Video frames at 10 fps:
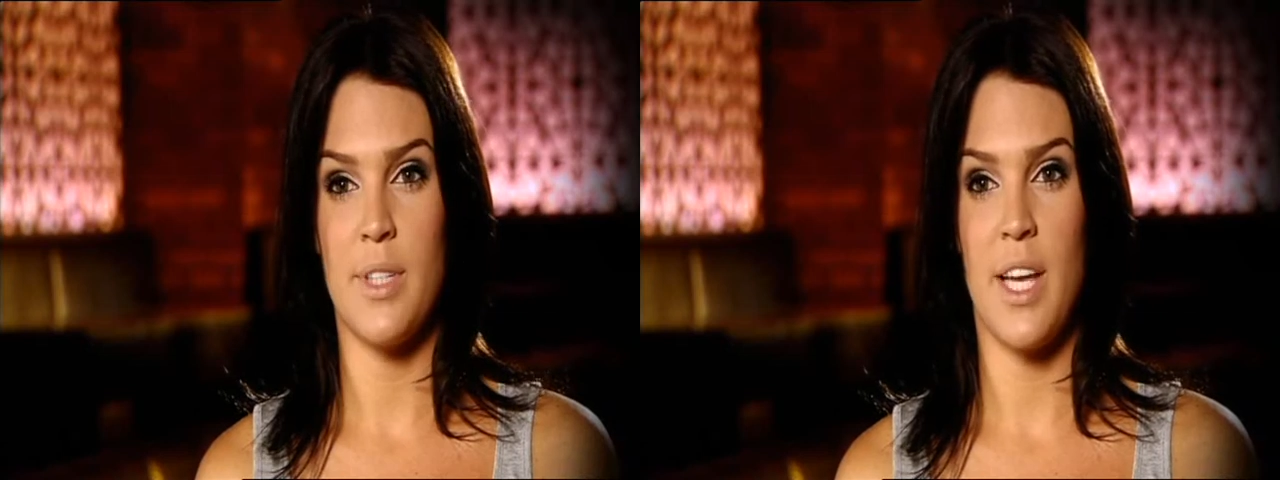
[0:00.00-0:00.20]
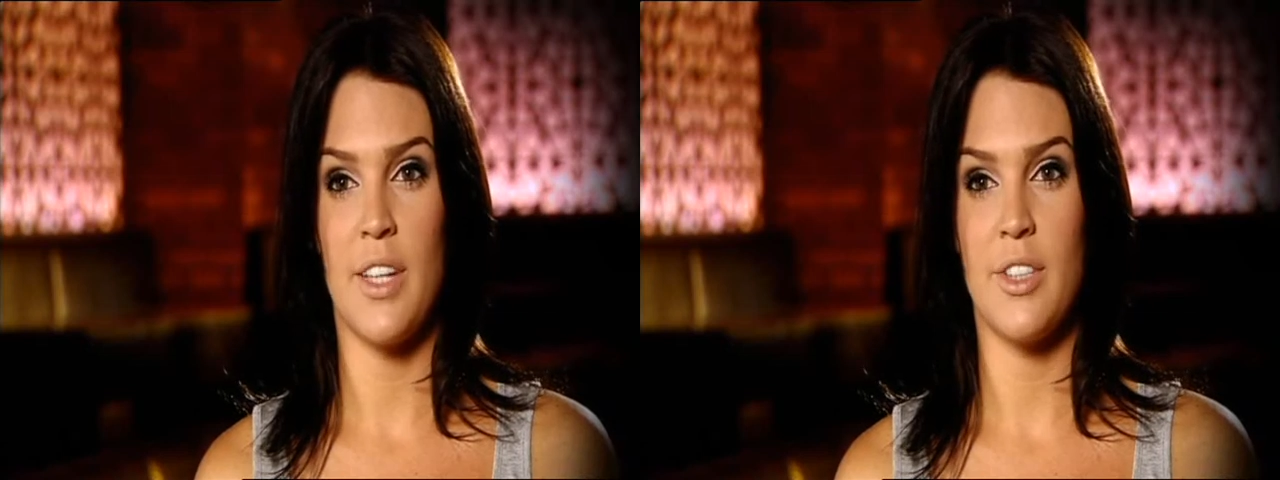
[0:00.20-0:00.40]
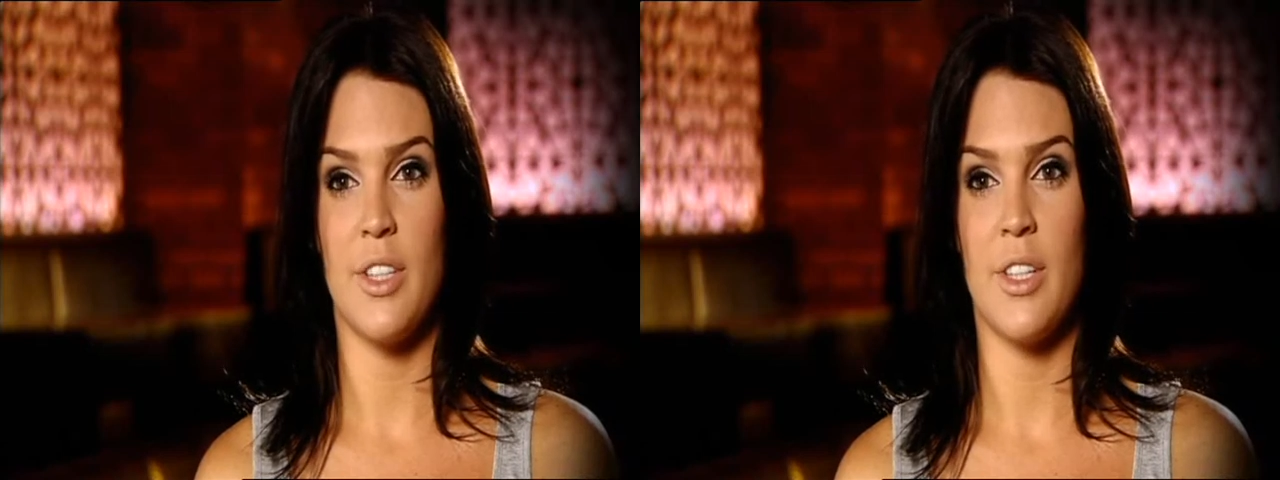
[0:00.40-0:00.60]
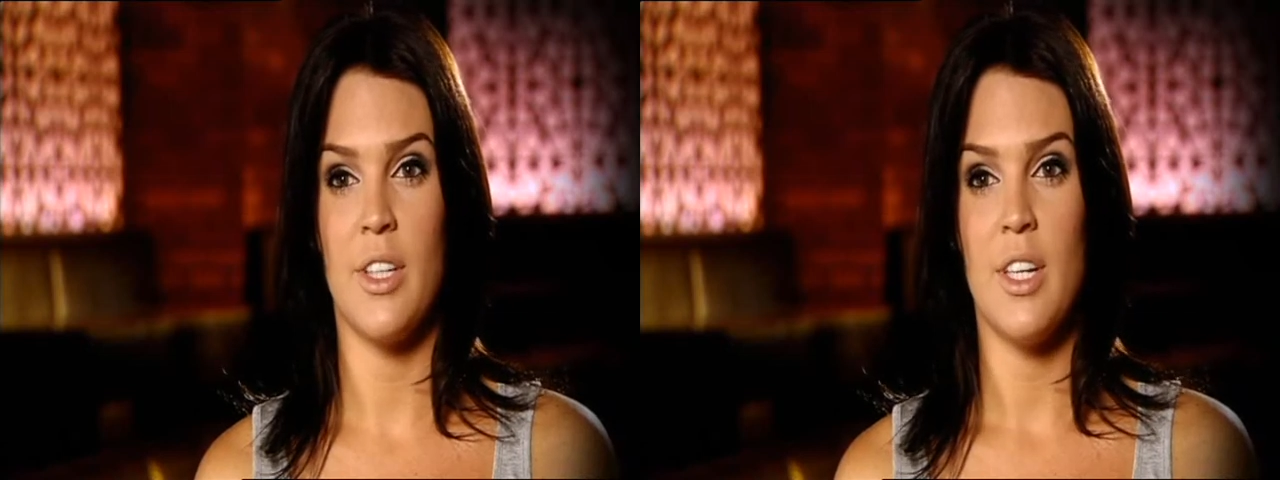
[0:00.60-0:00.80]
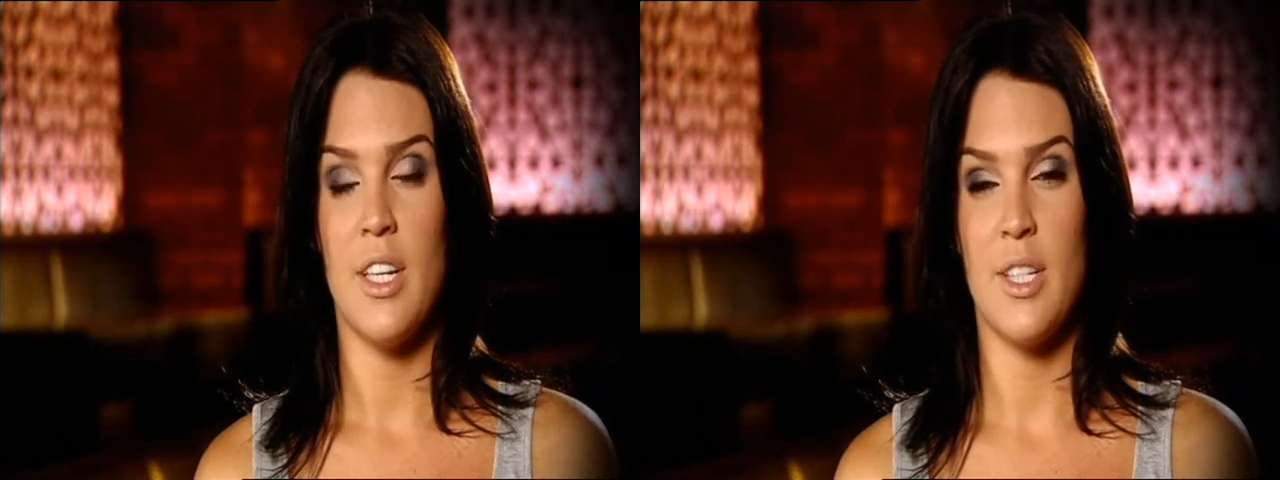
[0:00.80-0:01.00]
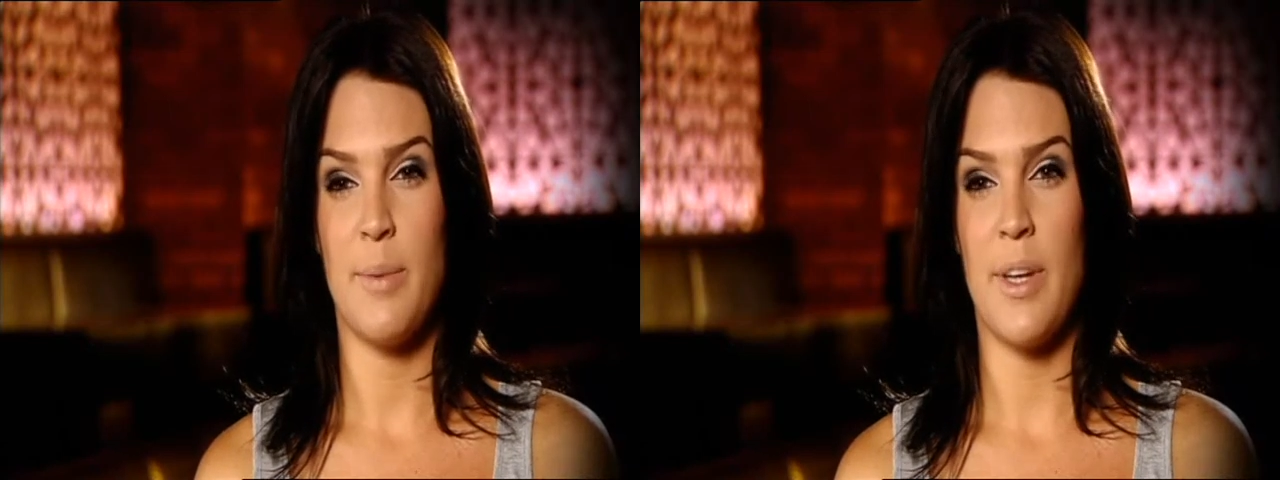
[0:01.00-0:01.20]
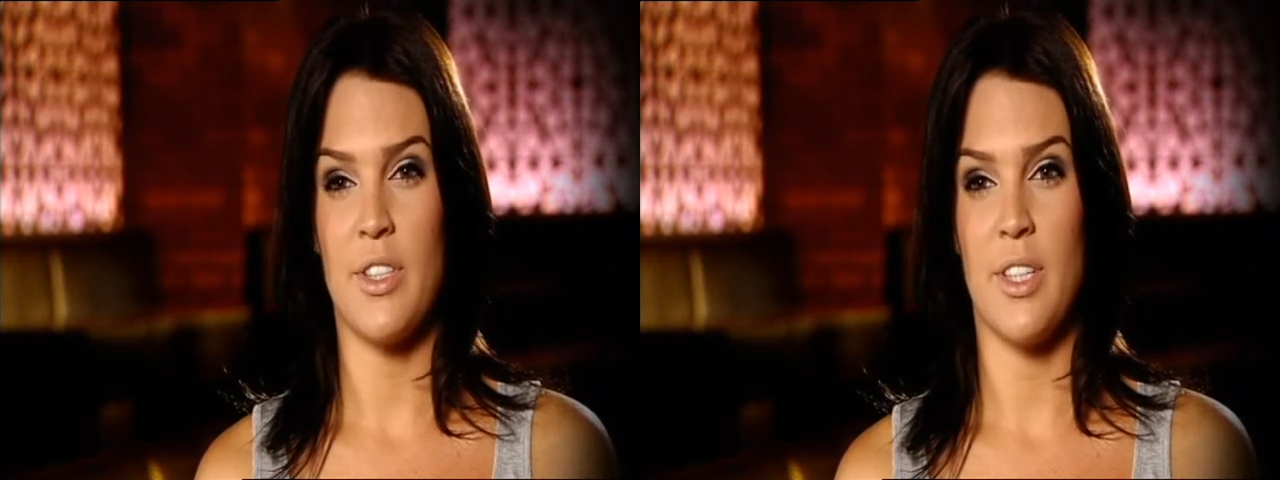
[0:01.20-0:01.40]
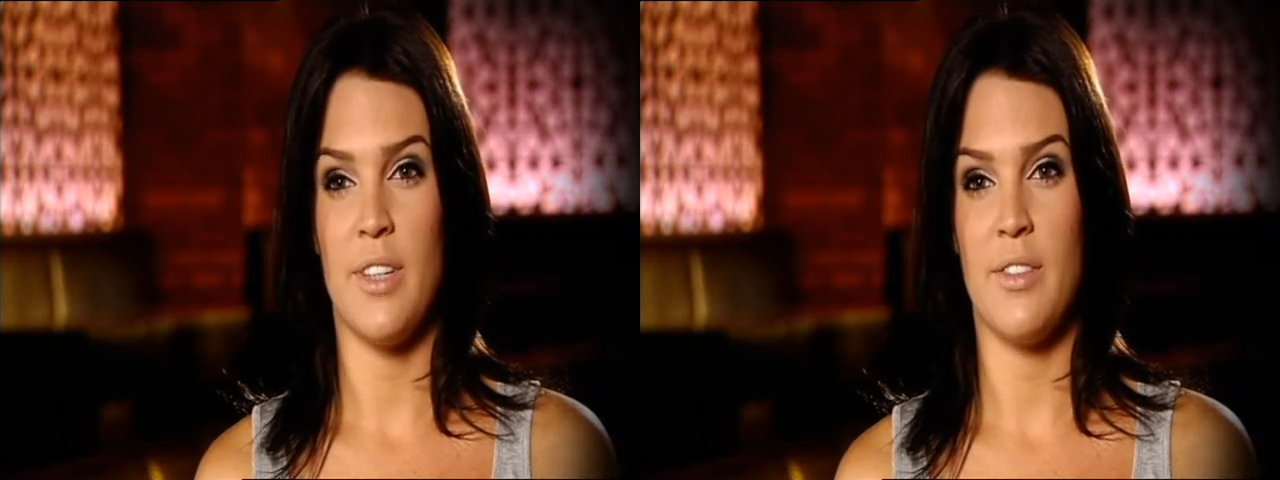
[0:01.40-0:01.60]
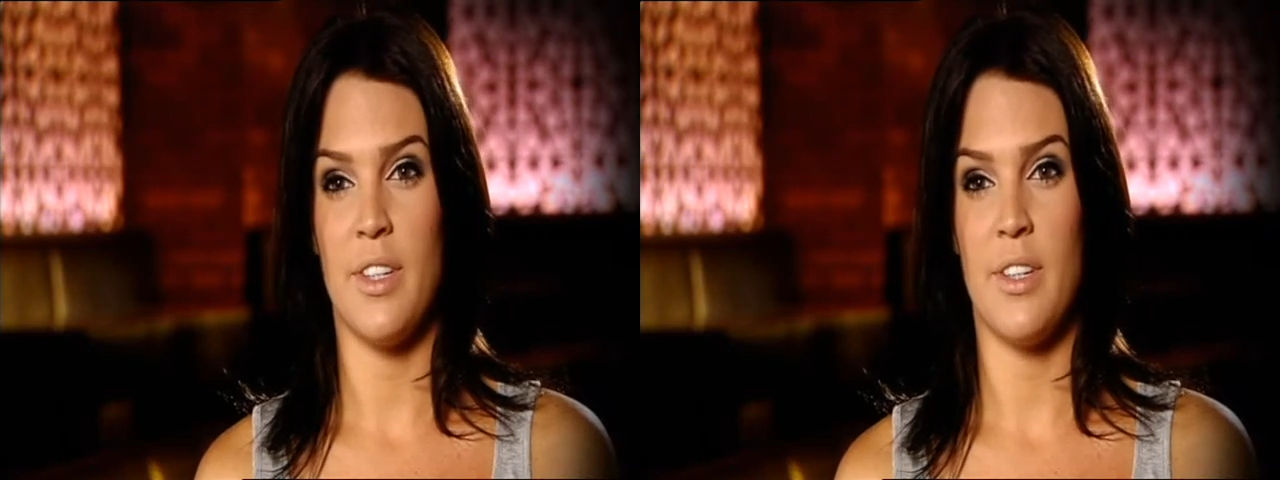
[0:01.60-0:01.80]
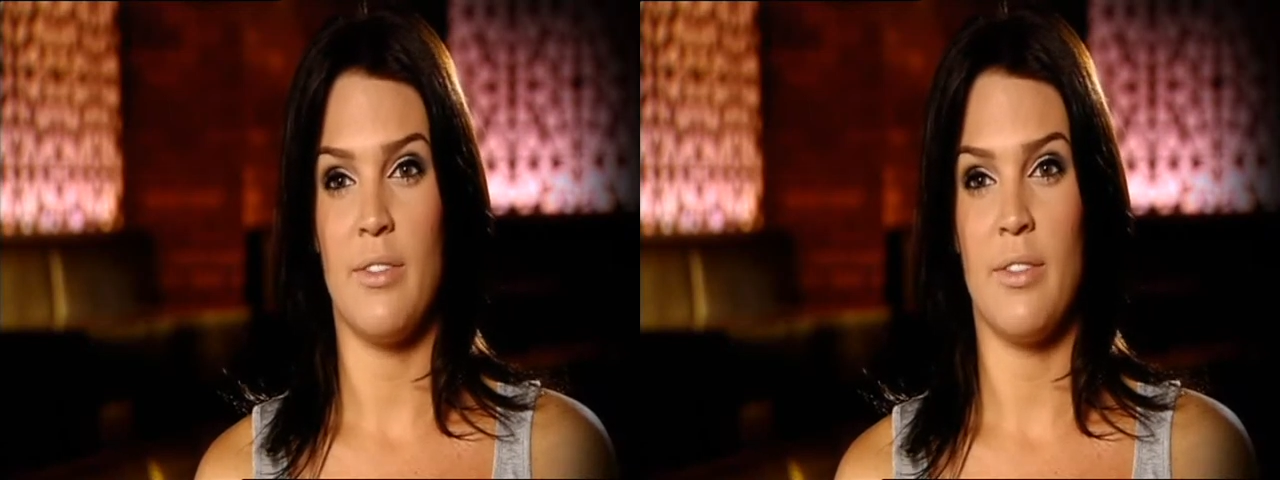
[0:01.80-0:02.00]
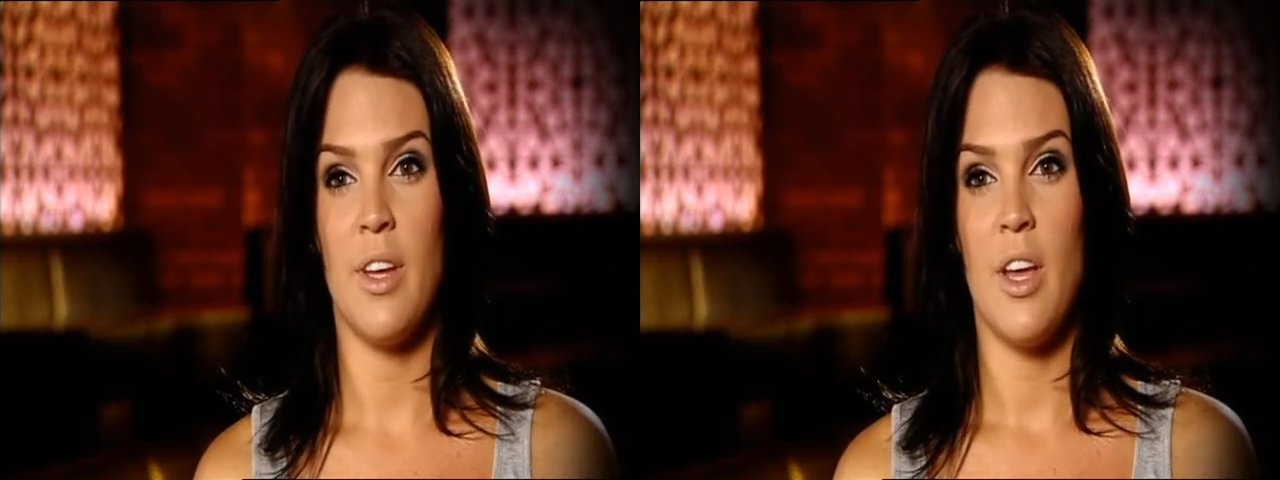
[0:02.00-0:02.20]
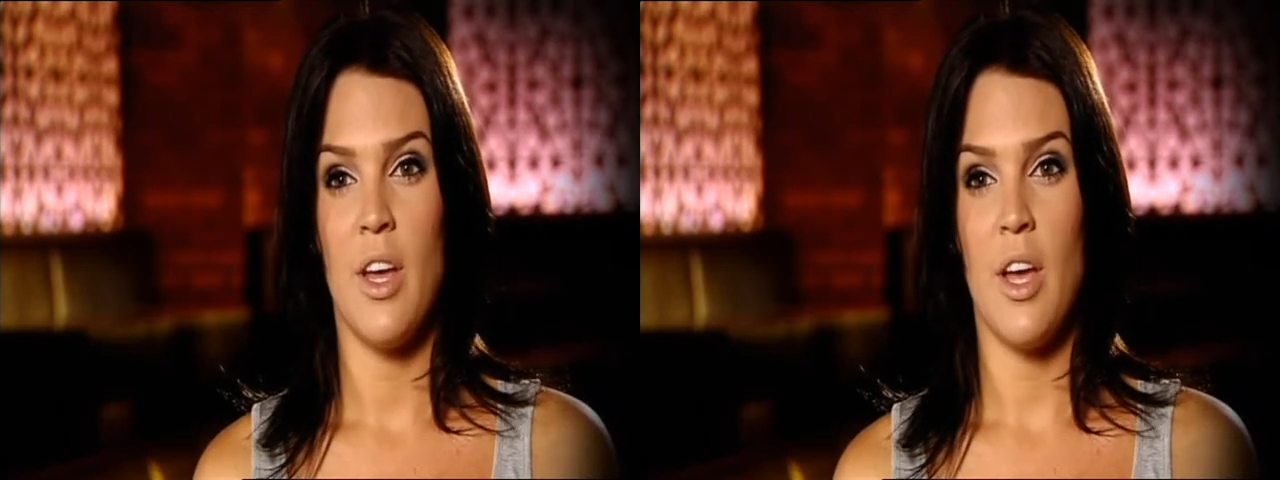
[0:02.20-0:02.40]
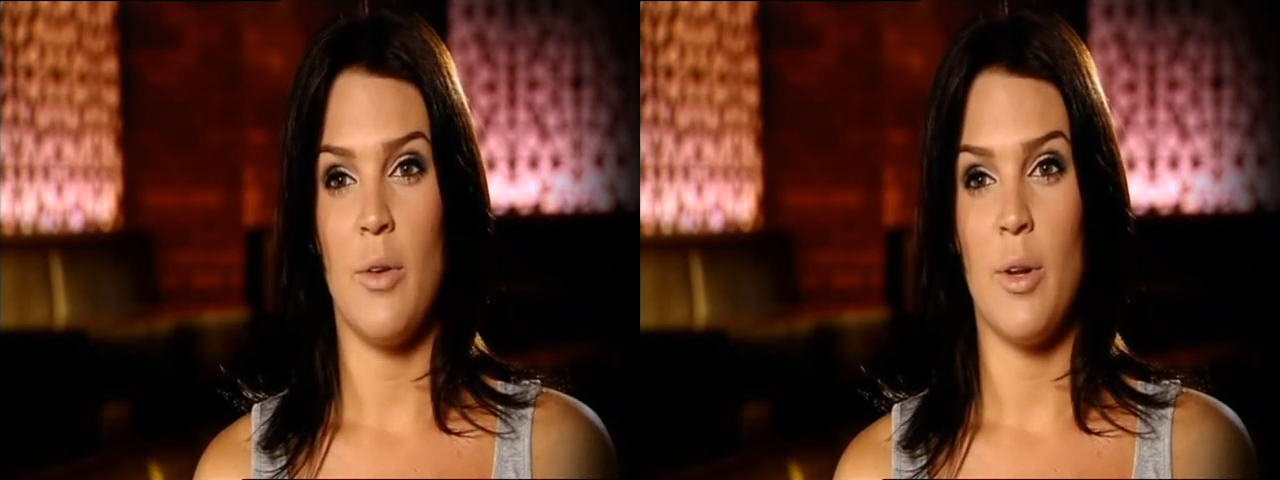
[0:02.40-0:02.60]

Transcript: protection, especially if you've